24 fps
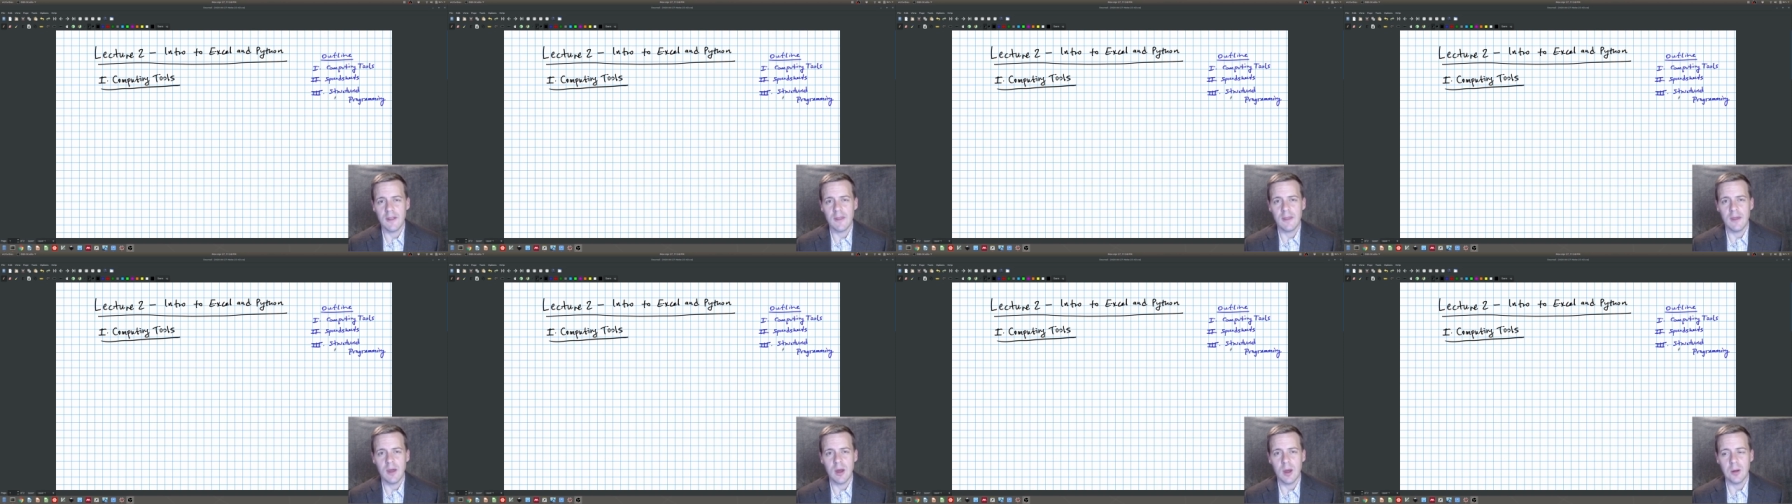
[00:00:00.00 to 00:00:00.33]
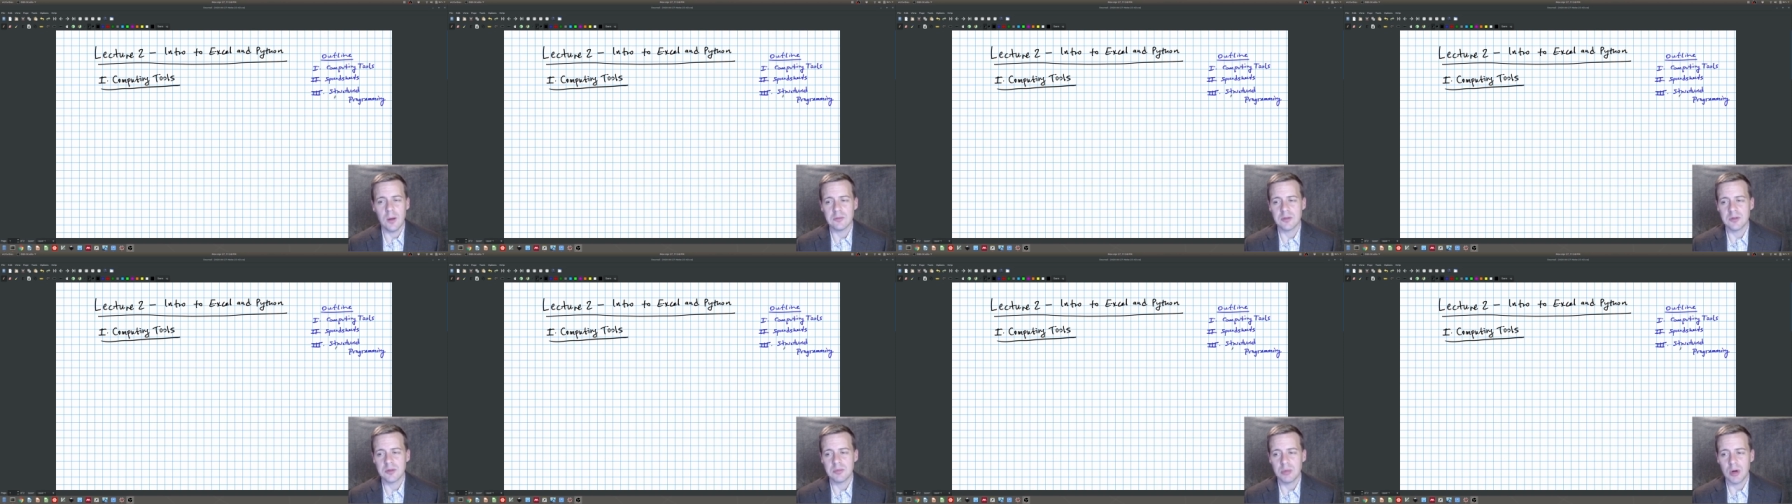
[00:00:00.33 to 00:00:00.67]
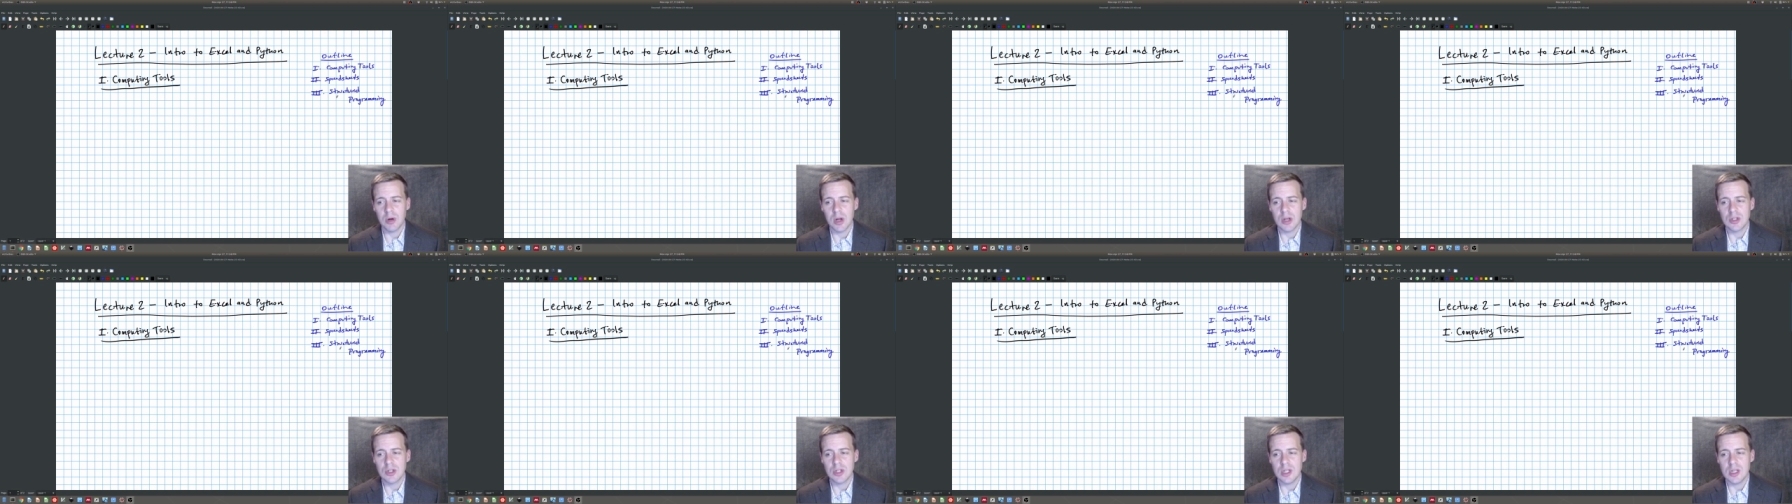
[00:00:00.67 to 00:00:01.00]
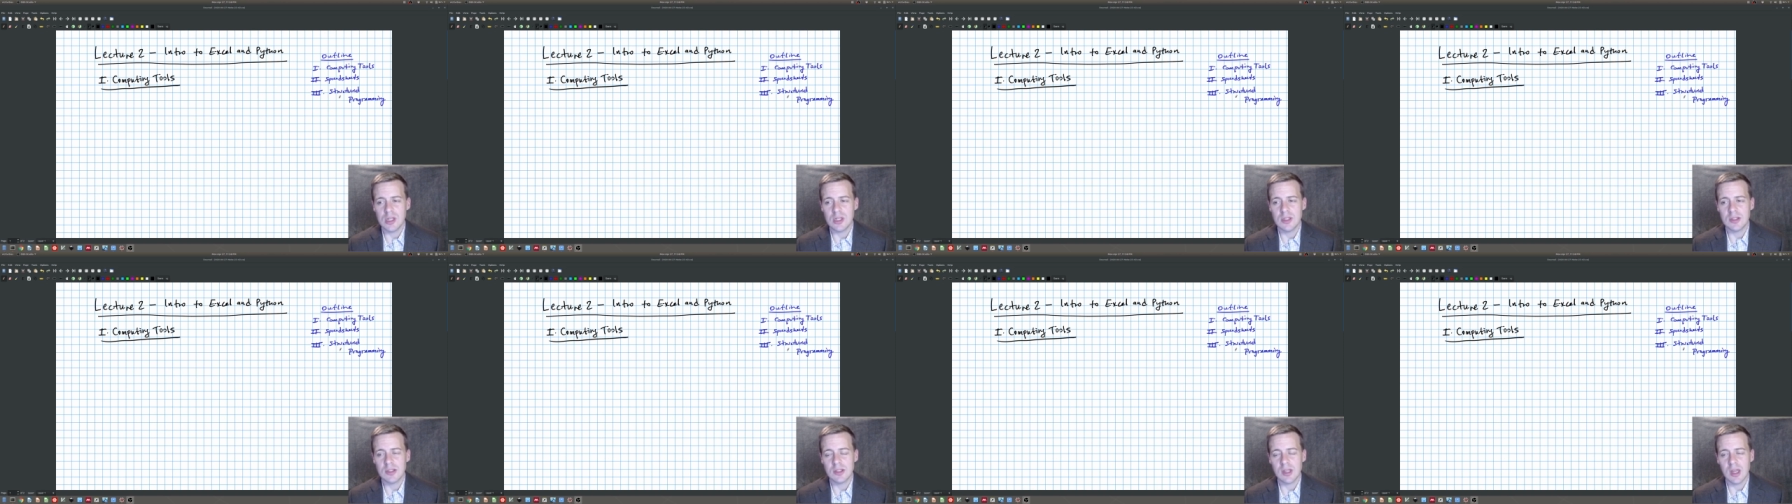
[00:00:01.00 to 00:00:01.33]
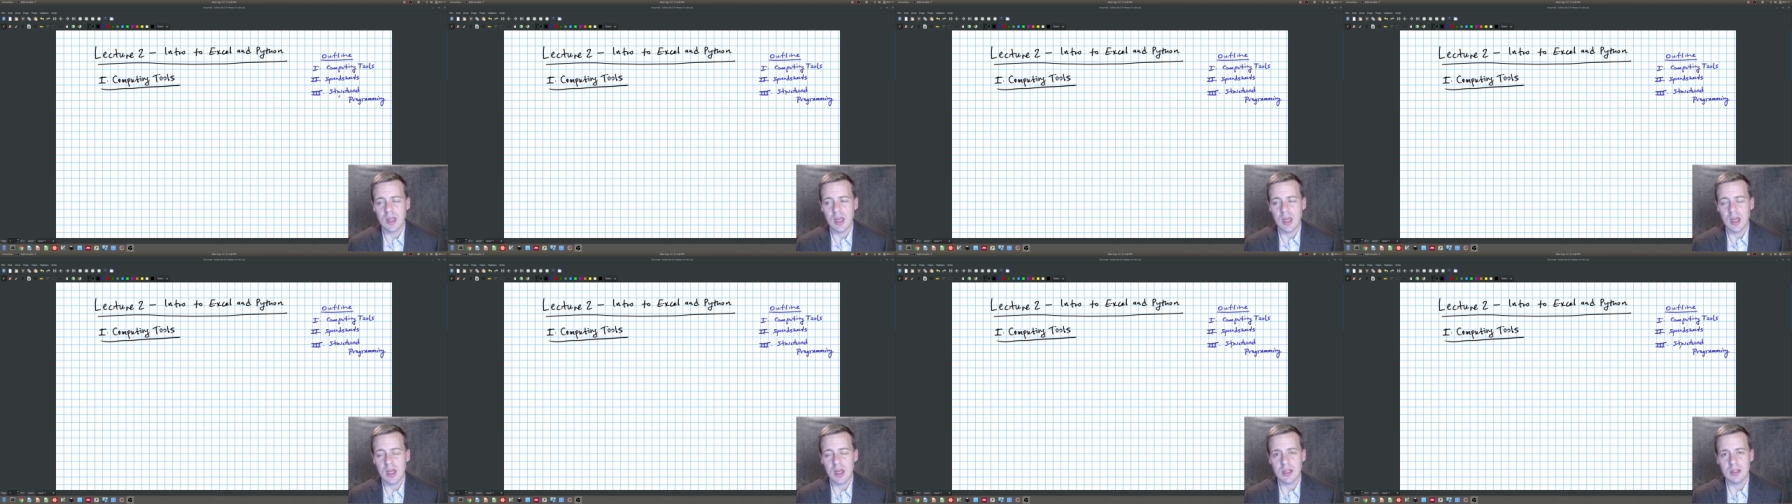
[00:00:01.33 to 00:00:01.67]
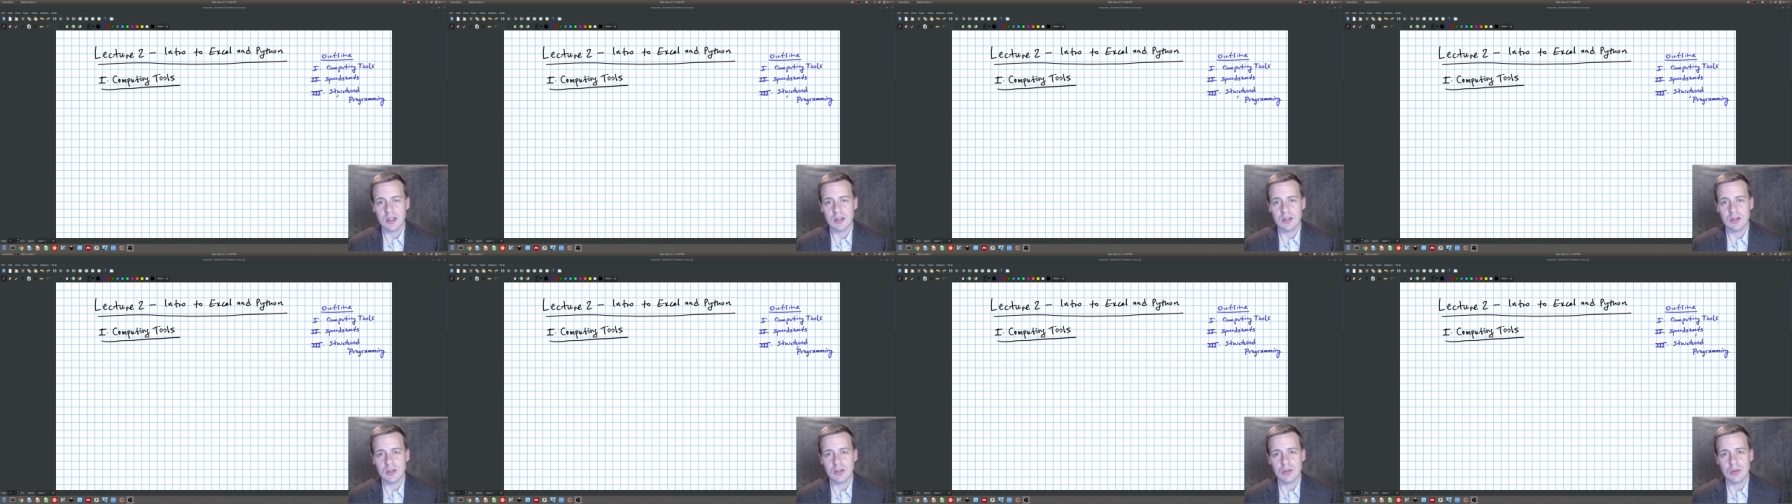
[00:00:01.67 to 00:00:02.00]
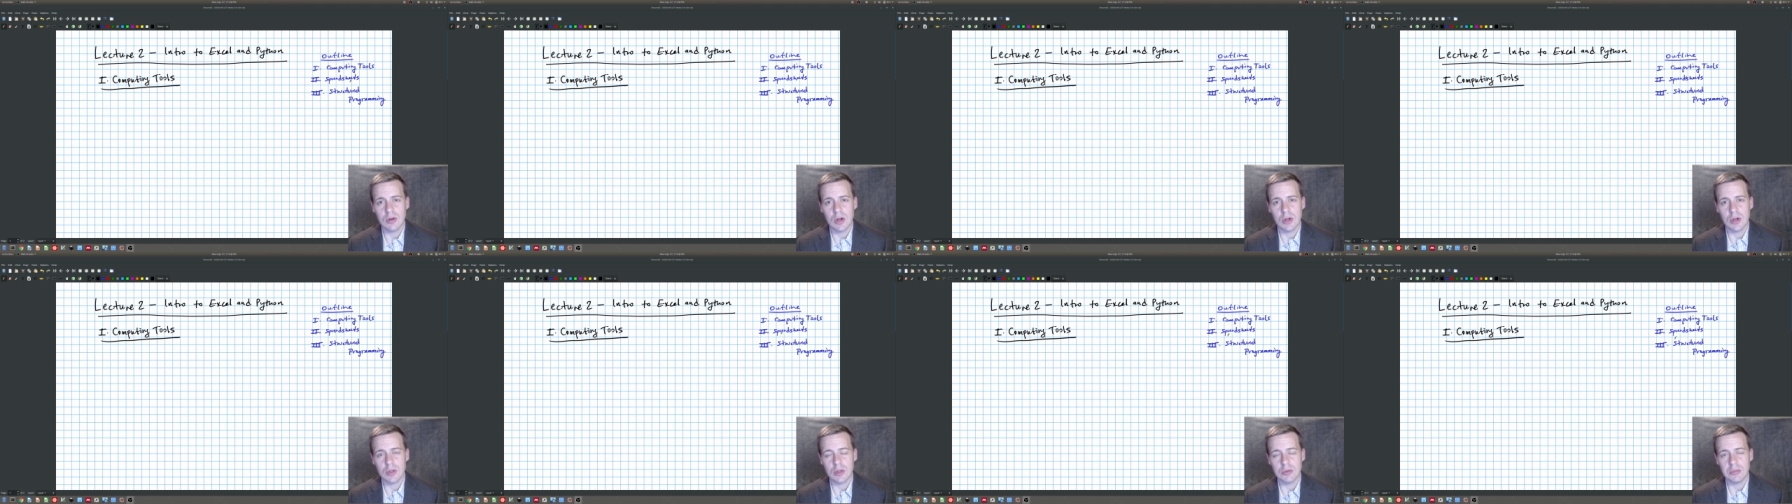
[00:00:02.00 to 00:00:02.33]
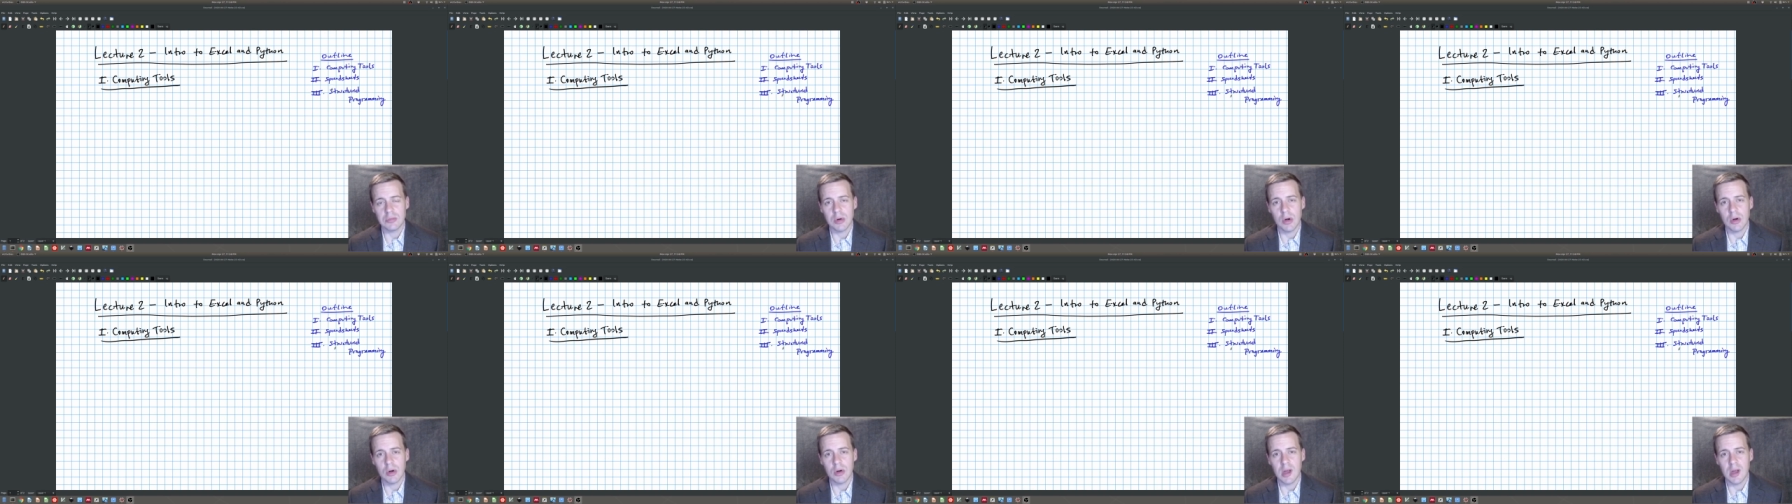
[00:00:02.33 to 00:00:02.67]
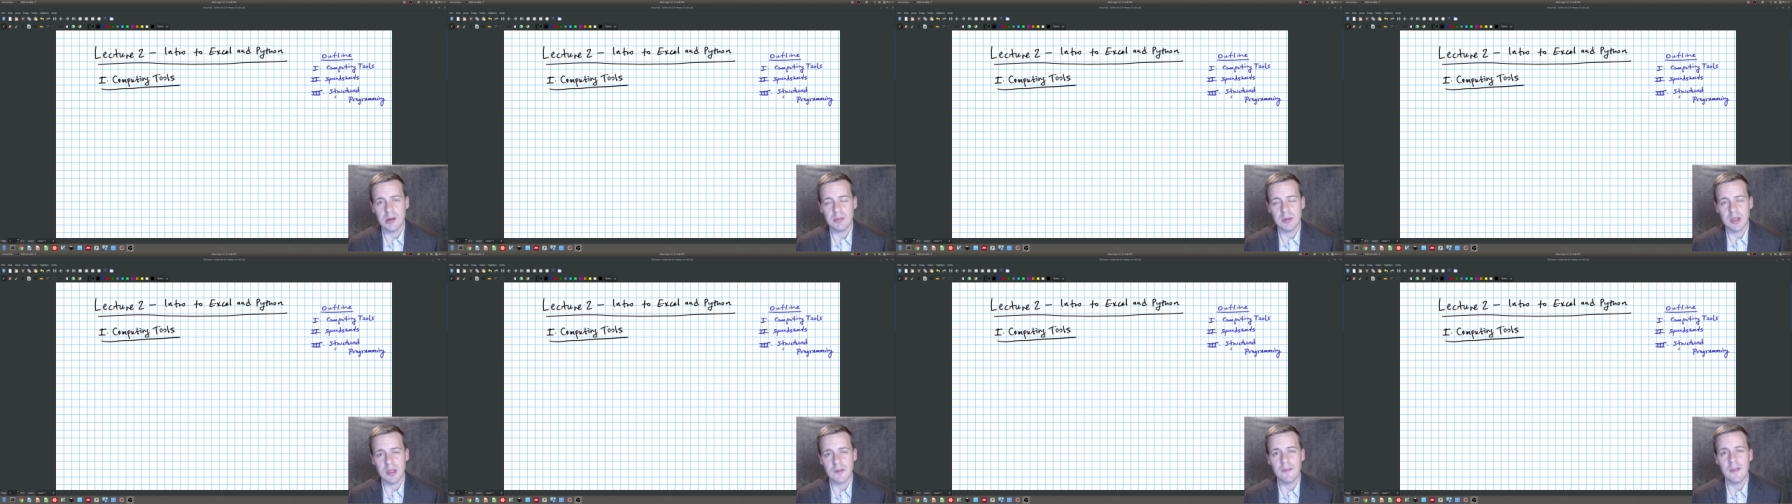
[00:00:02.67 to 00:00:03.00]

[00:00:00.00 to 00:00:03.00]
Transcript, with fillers: spreadsheets and structured programming.